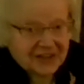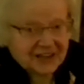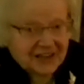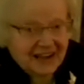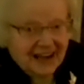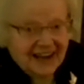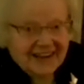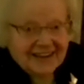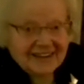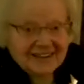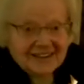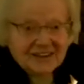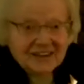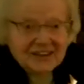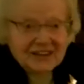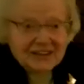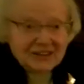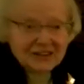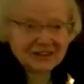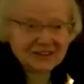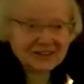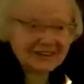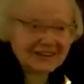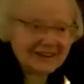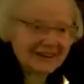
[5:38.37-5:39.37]

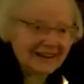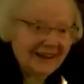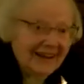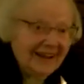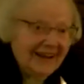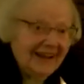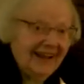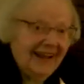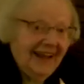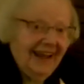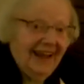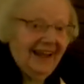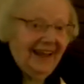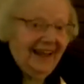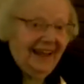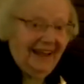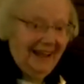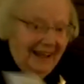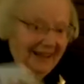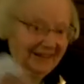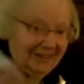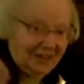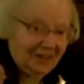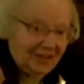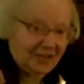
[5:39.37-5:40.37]
dietitian
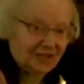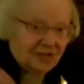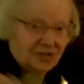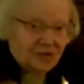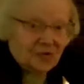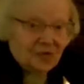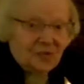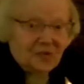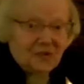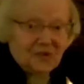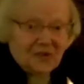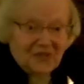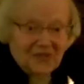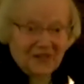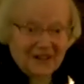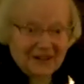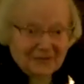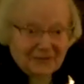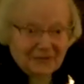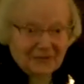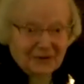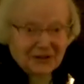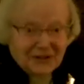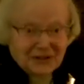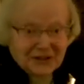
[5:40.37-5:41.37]
at the school at
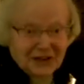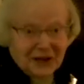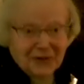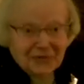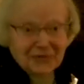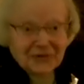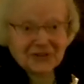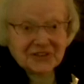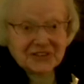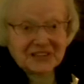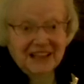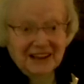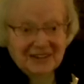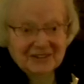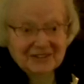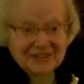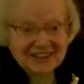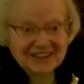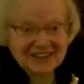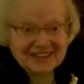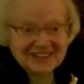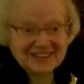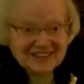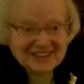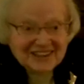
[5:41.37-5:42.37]
which I was now
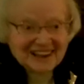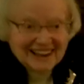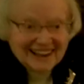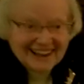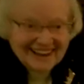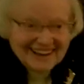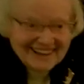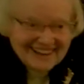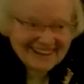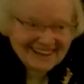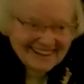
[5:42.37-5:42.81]
teaching.